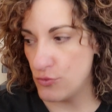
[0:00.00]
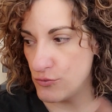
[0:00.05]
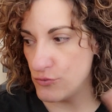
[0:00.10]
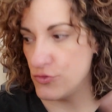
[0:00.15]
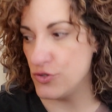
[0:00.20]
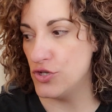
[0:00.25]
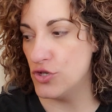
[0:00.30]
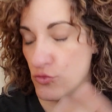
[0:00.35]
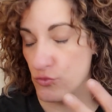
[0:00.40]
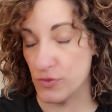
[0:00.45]

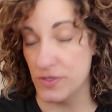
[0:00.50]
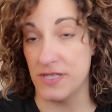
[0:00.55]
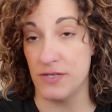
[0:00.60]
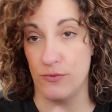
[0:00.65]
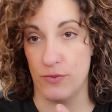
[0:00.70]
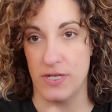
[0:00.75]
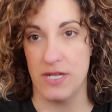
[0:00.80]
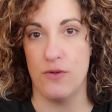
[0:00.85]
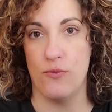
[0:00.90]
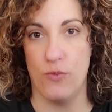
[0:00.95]
you know, really
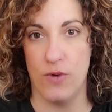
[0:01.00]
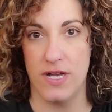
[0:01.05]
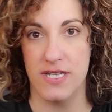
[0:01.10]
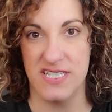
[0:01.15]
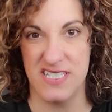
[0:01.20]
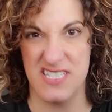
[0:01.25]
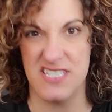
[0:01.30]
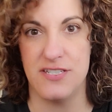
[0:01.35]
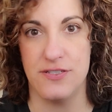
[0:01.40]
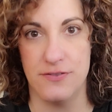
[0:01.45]
what I
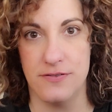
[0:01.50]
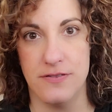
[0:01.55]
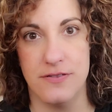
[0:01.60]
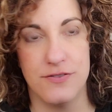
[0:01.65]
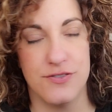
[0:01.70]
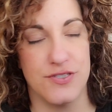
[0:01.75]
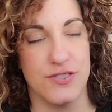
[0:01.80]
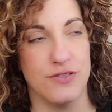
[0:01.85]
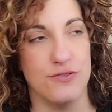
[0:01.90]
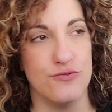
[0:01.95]
wanted to,
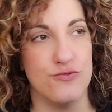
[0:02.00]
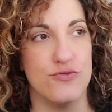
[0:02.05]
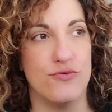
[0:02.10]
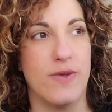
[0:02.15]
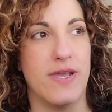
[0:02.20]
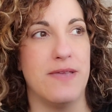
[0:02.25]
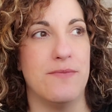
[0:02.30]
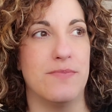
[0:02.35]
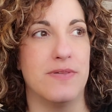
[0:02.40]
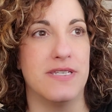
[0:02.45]
to lose
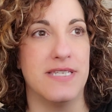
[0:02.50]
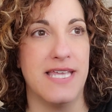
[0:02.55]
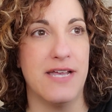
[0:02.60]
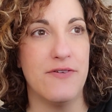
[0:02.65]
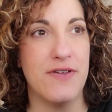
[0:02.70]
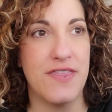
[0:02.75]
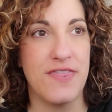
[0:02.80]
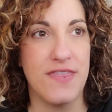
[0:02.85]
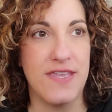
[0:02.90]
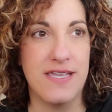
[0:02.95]
weight. But now
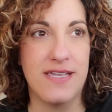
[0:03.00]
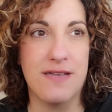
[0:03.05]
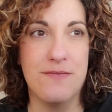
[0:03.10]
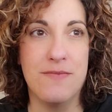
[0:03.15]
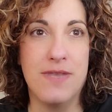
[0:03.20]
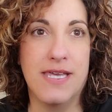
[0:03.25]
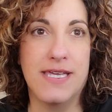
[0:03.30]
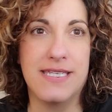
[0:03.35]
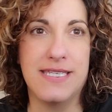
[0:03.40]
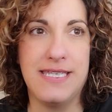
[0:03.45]
I think I'm
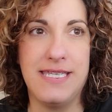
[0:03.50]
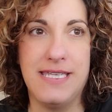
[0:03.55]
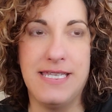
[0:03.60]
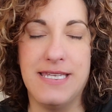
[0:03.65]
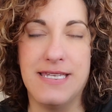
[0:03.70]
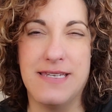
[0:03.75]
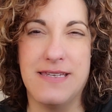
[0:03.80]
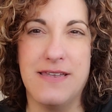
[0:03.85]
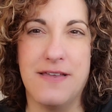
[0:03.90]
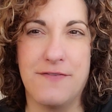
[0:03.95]
not
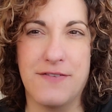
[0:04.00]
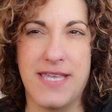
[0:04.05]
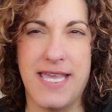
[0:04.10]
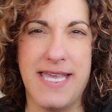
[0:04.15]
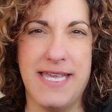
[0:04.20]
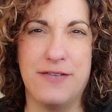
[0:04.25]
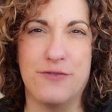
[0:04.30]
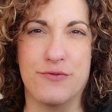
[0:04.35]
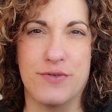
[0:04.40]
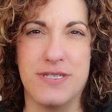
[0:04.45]
eating enough
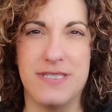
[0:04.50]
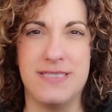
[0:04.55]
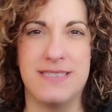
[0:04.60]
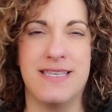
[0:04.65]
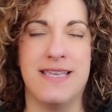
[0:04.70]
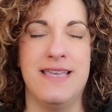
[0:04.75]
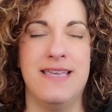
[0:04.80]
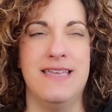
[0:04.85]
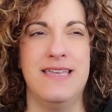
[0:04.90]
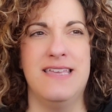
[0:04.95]
calories.
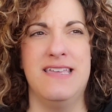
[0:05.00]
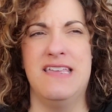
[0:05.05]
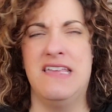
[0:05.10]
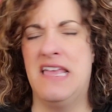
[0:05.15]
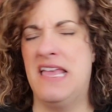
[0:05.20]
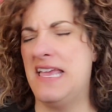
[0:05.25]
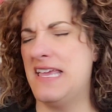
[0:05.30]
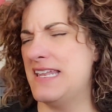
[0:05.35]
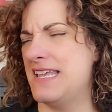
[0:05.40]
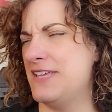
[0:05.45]

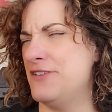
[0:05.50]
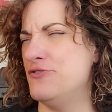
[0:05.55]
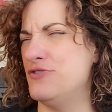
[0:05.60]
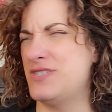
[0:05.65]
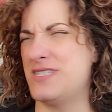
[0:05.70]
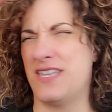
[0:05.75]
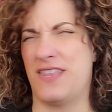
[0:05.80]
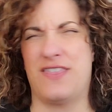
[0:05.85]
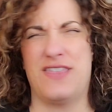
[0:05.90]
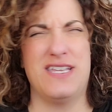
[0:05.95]
And I
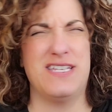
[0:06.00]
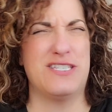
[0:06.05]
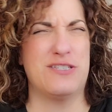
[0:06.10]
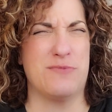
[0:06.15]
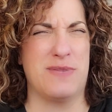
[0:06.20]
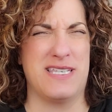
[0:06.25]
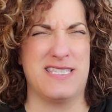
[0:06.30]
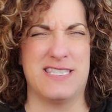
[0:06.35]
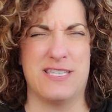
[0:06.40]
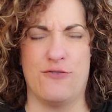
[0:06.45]
used to think to
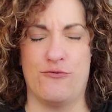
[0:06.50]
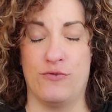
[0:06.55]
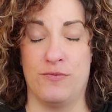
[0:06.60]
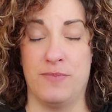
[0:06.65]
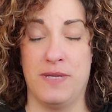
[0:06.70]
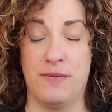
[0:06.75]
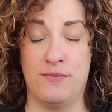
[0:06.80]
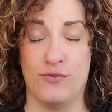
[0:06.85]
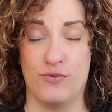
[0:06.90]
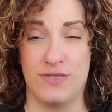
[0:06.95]
myself when
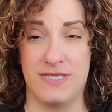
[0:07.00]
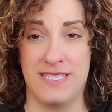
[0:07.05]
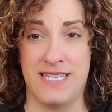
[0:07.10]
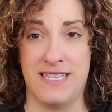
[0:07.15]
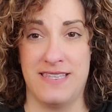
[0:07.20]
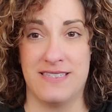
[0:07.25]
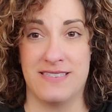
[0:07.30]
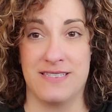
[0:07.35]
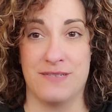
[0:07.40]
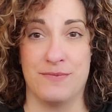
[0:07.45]
people would say
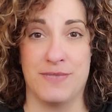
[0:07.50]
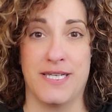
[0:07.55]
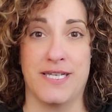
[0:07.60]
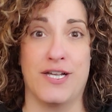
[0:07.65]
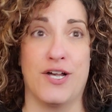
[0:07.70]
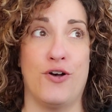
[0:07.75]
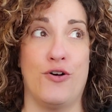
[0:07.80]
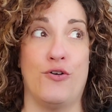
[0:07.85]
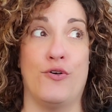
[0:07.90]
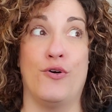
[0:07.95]
this, I'm like,
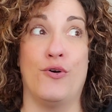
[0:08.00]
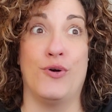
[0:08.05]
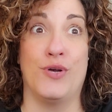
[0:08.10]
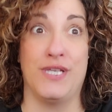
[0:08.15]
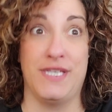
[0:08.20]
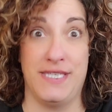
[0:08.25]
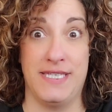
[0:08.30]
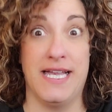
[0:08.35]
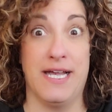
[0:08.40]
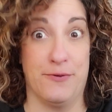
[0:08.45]
oh,
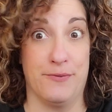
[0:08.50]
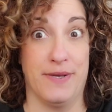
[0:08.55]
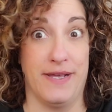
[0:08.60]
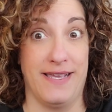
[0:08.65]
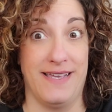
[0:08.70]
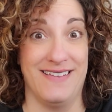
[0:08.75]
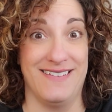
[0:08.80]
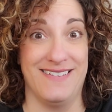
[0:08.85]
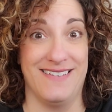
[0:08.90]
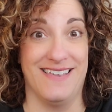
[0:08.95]
yeah,
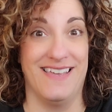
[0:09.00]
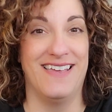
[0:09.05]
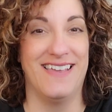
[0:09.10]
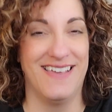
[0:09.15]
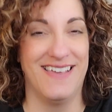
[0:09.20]
right.